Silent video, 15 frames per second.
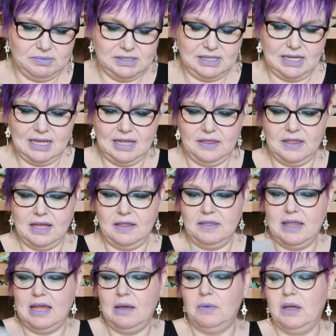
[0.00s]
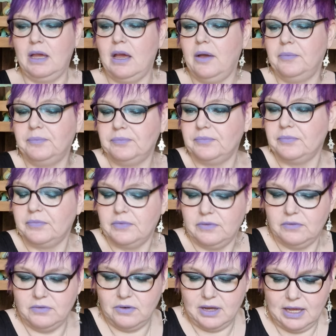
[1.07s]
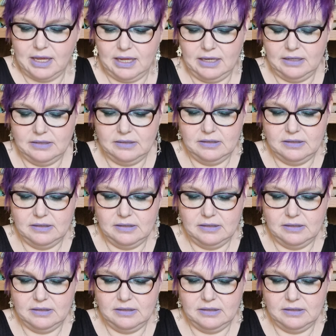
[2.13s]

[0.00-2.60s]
There we go. Right.